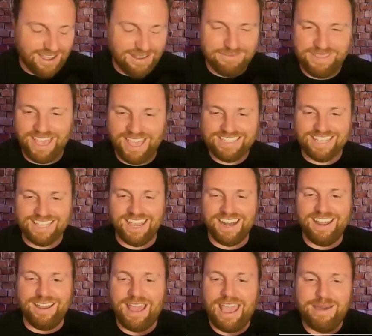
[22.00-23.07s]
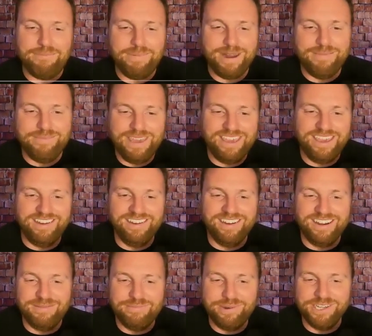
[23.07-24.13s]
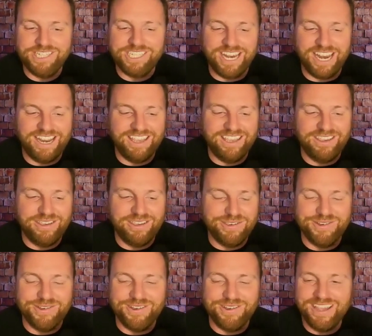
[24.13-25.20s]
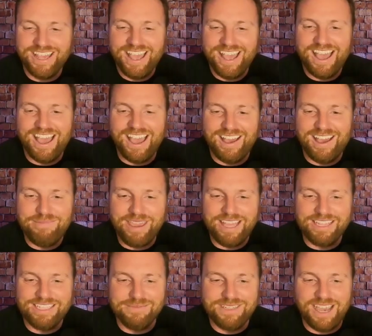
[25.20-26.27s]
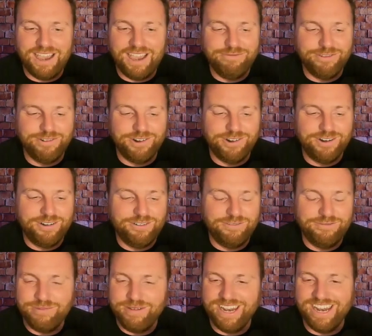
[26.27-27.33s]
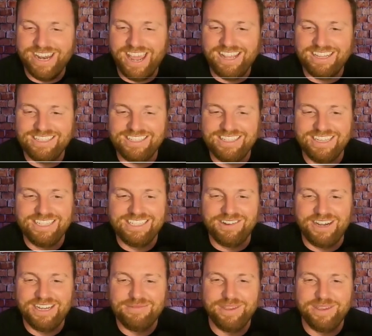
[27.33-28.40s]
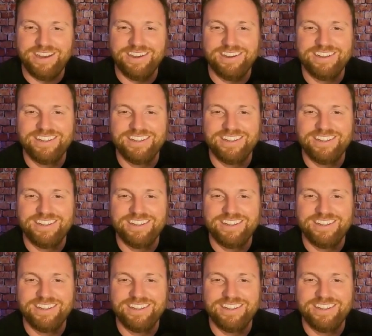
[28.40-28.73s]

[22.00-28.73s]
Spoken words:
Thanks, Elena. Happy to be here and appreciate you making some time for me today. It's great to be here.